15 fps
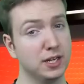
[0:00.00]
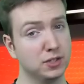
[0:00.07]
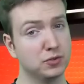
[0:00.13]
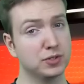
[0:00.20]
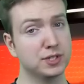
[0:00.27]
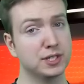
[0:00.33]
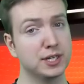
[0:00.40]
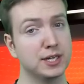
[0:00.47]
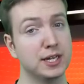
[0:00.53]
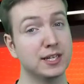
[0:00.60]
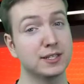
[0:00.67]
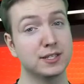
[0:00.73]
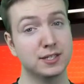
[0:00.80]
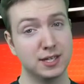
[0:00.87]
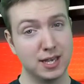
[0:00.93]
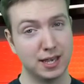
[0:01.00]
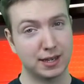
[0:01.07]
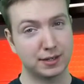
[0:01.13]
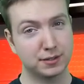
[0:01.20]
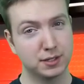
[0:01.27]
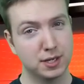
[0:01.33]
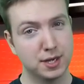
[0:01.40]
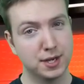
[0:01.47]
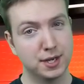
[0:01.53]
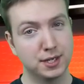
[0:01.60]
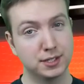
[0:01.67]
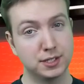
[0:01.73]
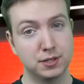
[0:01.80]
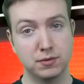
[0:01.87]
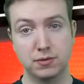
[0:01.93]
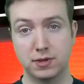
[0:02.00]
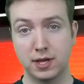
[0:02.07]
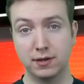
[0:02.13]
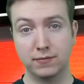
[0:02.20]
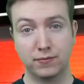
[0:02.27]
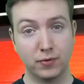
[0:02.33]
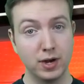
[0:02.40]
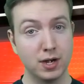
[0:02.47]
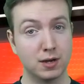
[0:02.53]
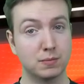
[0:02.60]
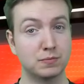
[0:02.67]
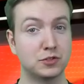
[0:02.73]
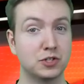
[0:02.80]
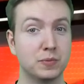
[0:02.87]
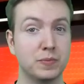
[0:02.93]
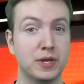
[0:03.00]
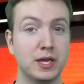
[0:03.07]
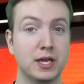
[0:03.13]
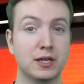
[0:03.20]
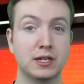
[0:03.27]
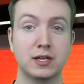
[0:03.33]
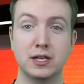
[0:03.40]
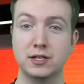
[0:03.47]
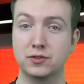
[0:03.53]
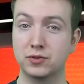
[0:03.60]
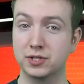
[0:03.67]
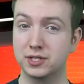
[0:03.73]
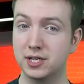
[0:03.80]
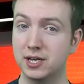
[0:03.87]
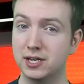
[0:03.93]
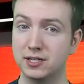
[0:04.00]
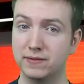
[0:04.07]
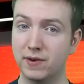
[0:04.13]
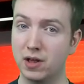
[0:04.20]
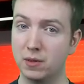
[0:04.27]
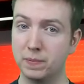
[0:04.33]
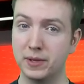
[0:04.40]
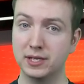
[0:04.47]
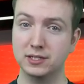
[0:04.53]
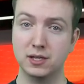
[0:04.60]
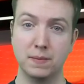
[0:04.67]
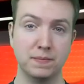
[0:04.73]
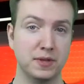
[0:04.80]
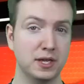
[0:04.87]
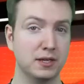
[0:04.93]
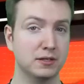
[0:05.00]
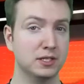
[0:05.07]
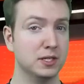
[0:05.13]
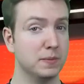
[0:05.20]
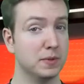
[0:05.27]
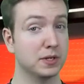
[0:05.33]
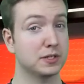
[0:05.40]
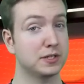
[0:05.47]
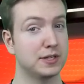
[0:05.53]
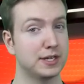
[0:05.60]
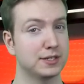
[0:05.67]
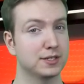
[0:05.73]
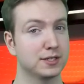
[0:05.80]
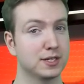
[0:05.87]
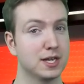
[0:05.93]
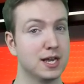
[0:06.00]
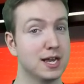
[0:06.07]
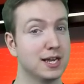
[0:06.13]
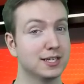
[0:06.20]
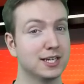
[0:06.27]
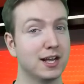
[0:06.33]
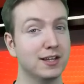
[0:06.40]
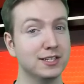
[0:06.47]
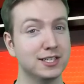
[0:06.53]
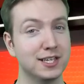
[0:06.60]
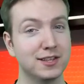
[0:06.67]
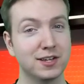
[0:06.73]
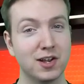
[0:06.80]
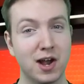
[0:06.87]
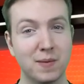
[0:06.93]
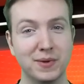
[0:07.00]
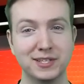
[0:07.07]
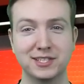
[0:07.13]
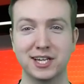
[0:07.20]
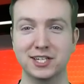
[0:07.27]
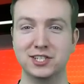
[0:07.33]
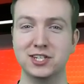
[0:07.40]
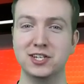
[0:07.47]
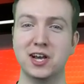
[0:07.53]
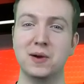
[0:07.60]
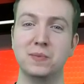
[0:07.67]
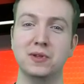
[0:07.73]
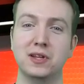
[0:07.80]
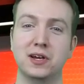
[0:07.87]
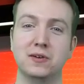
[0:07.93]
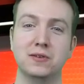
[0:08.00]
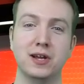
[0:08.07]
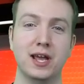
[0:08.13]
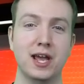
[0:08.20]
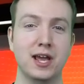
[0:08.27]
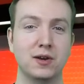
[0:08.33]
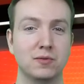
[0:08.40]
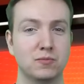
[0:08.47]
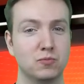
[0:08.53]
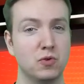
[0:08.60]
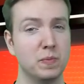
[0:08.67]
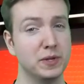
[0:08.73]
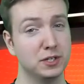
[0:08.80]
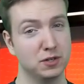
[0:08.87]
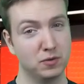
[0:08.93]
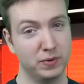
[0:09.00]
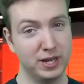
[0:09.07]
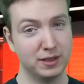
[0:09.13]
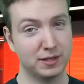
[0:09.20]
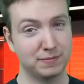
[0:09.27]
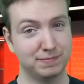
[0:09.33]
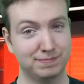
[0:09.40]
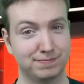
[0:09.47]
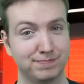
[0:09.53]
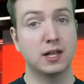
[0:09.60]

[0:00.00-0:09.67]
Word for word: interested in seeing? Do you think Freedom should be interested in developing something similar to this? Tell us in the comment section down below and we'll be sure to read them.